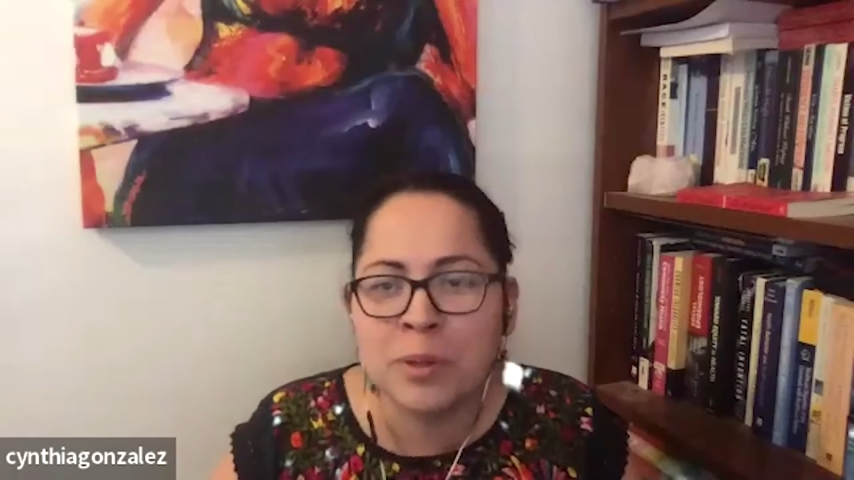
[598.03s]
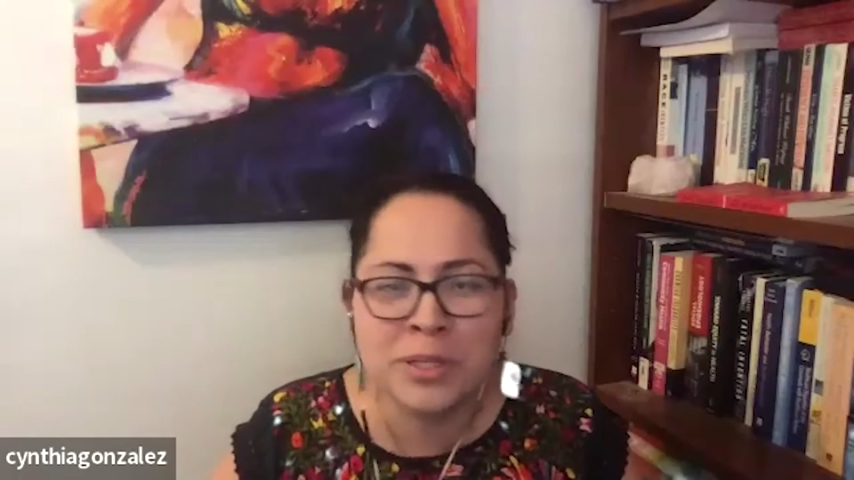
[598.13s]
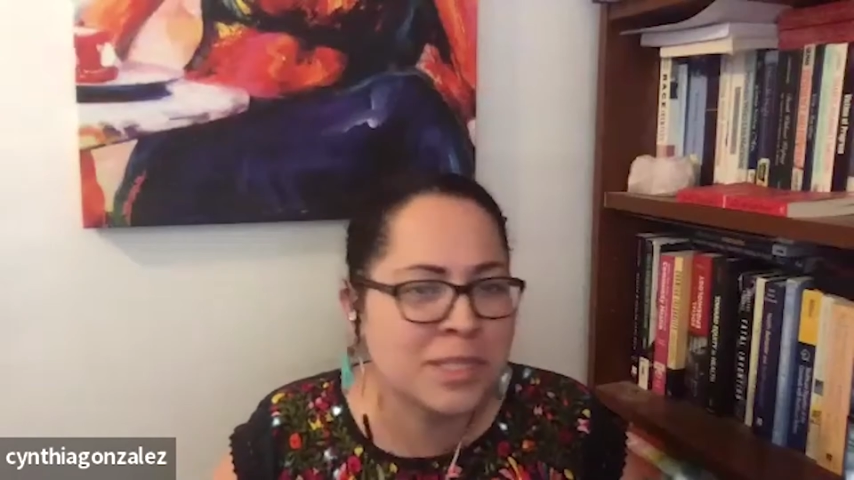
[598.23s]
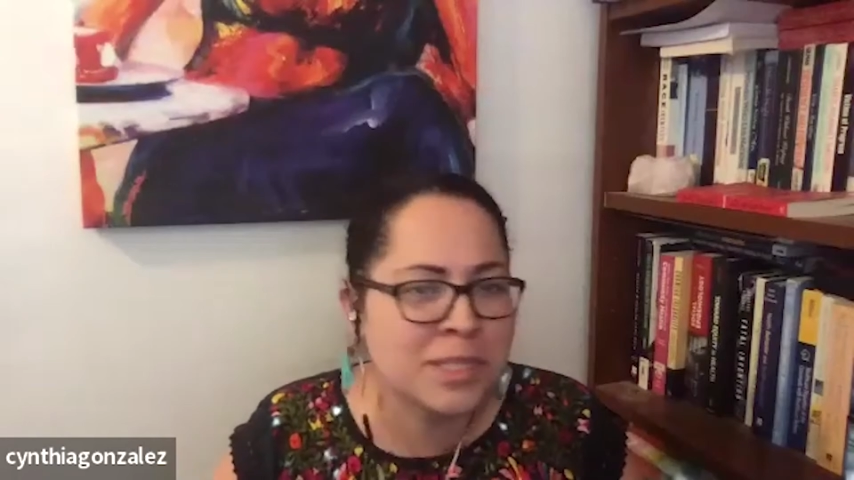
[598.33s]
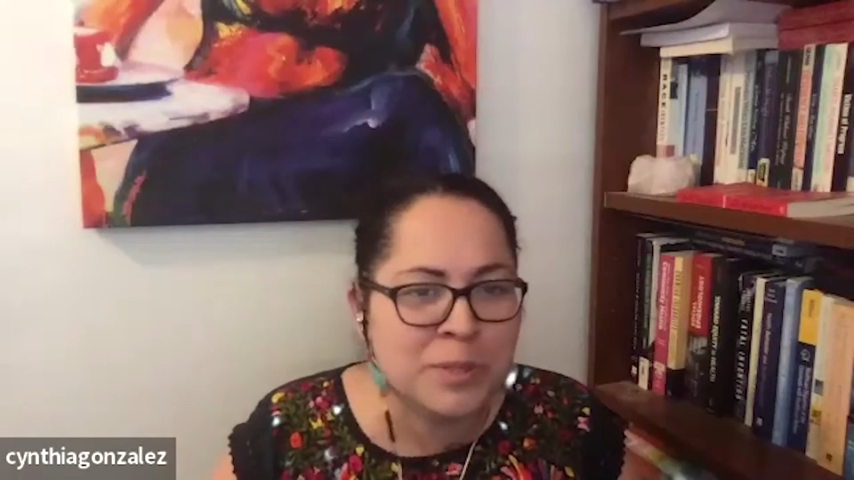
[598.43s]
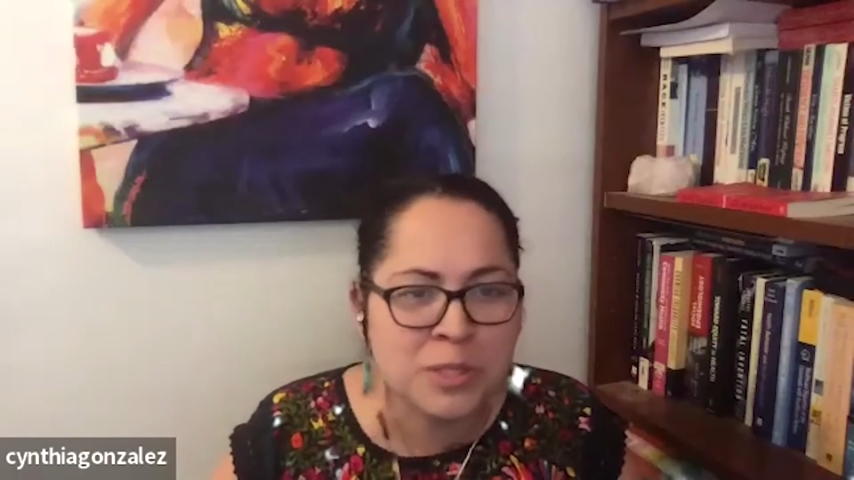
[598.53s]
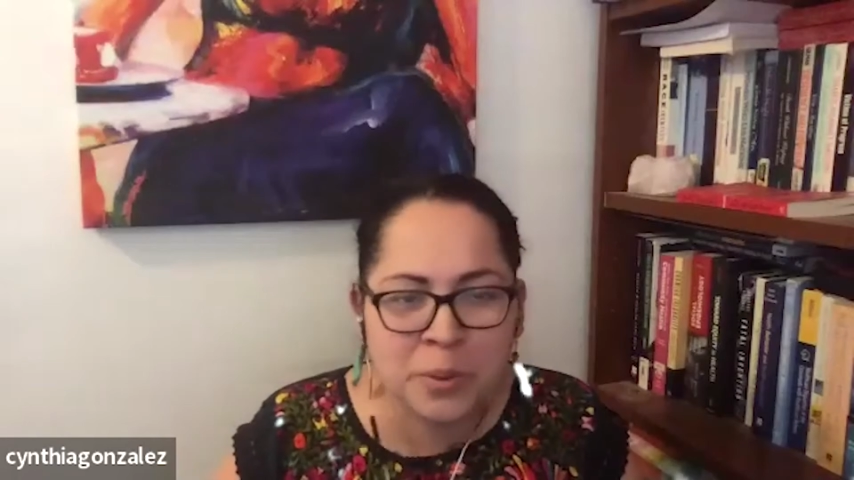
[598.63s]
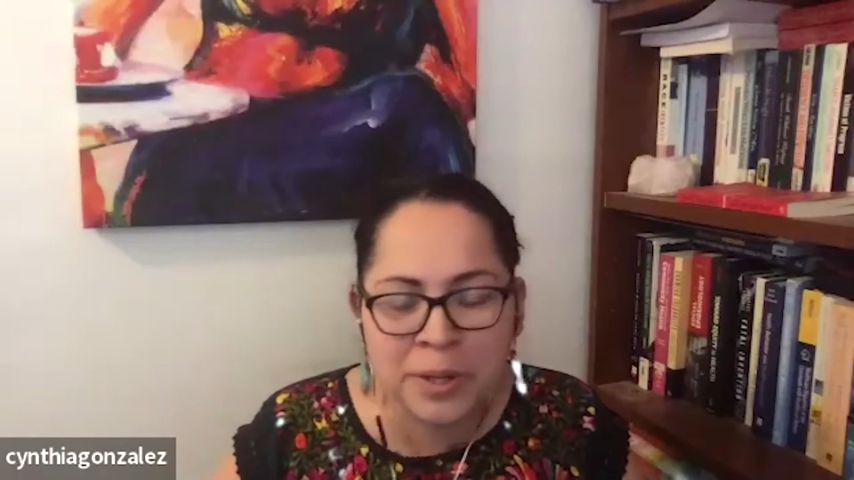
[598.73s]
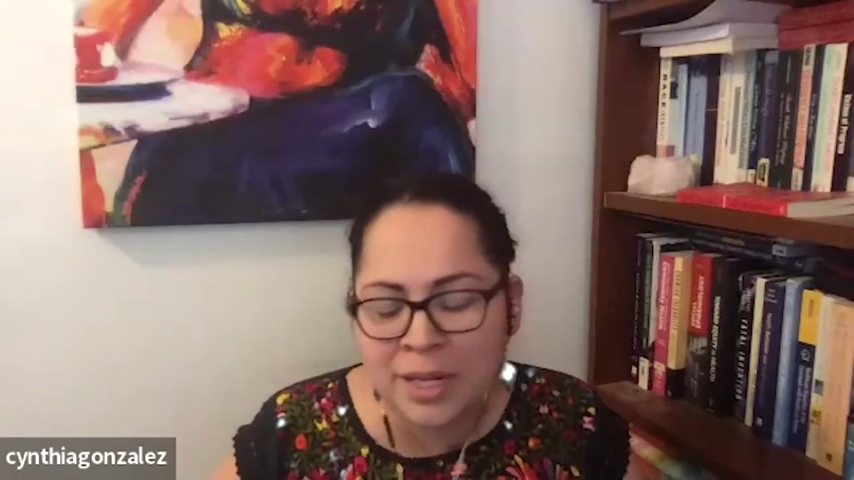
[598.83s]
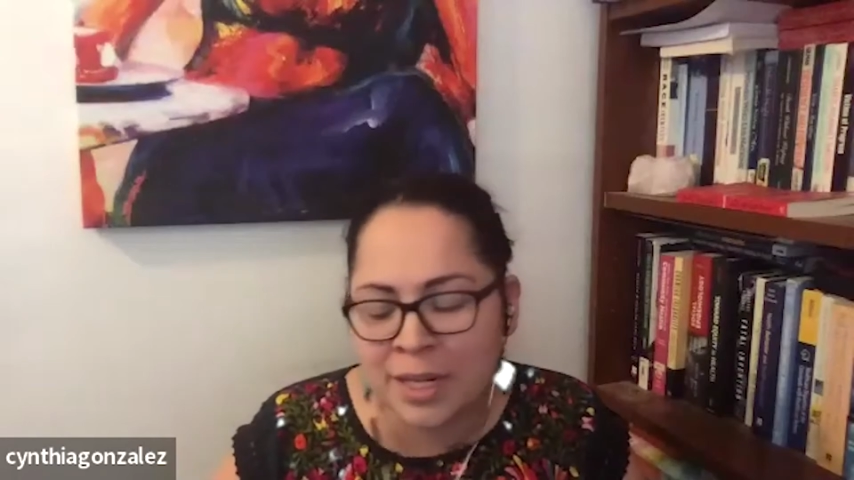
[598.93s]

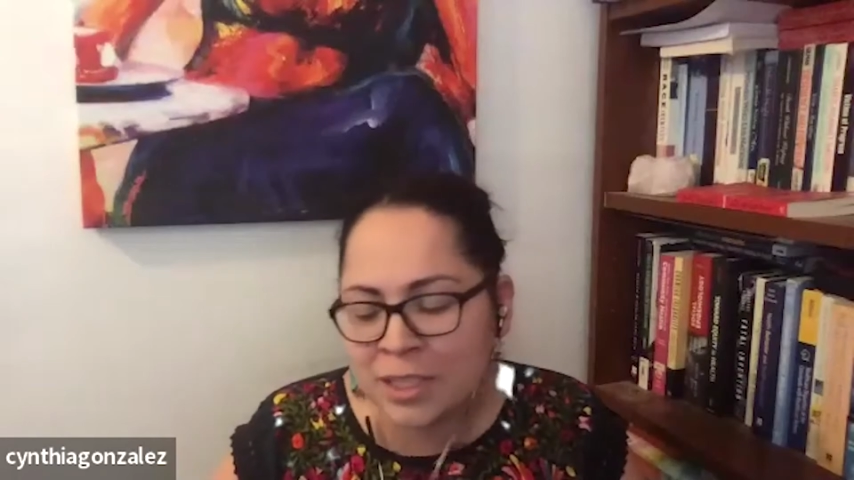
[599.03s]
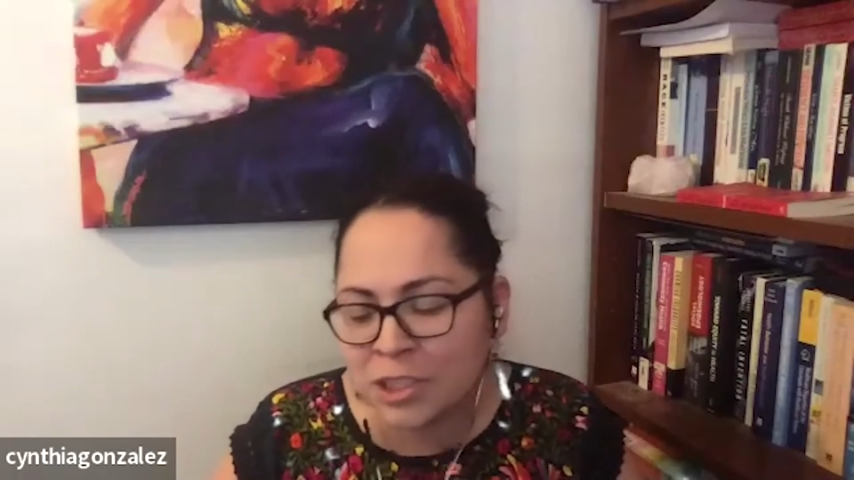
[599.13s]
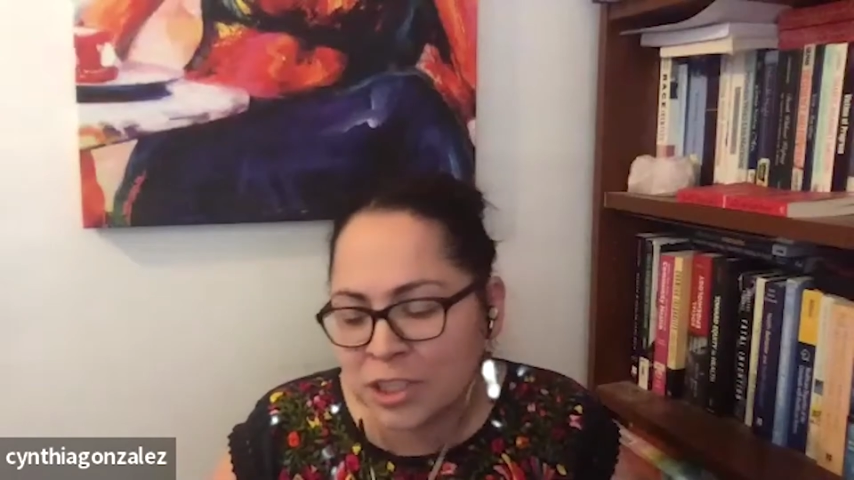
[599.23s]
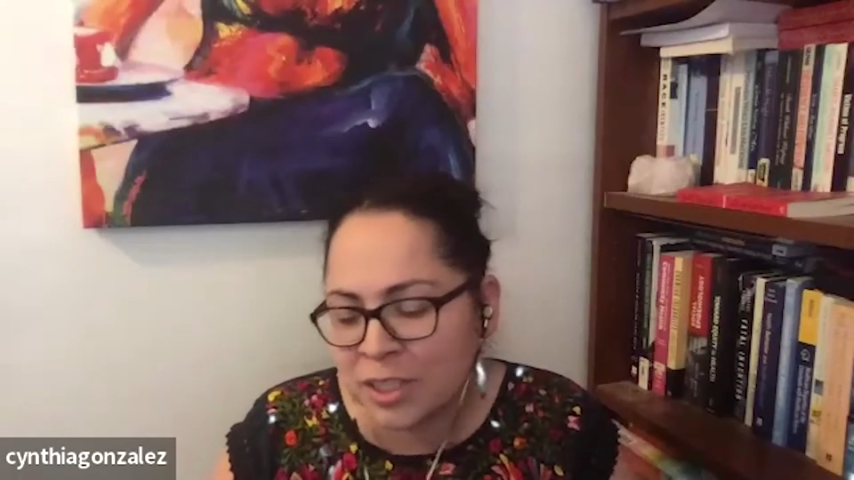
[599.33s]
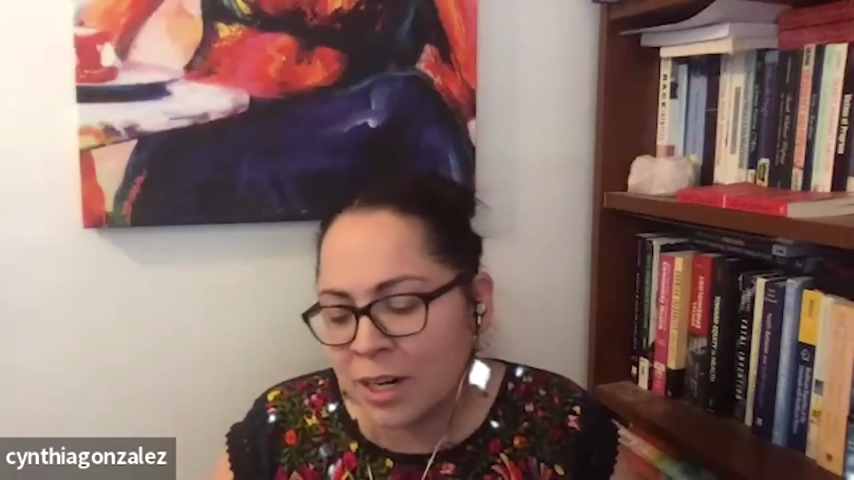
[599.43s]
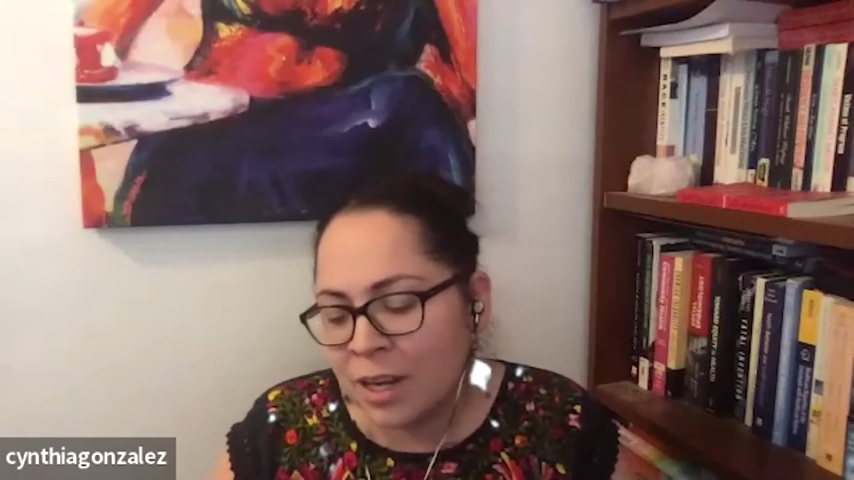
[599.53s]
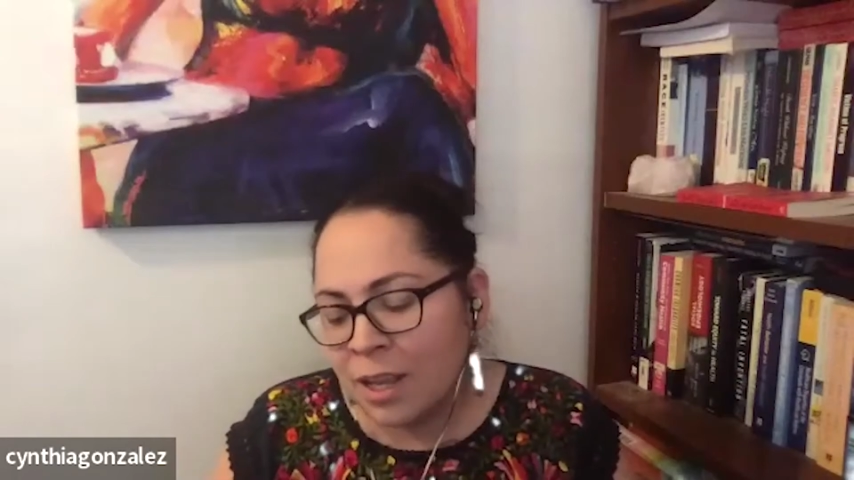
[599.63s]
participatory in nature.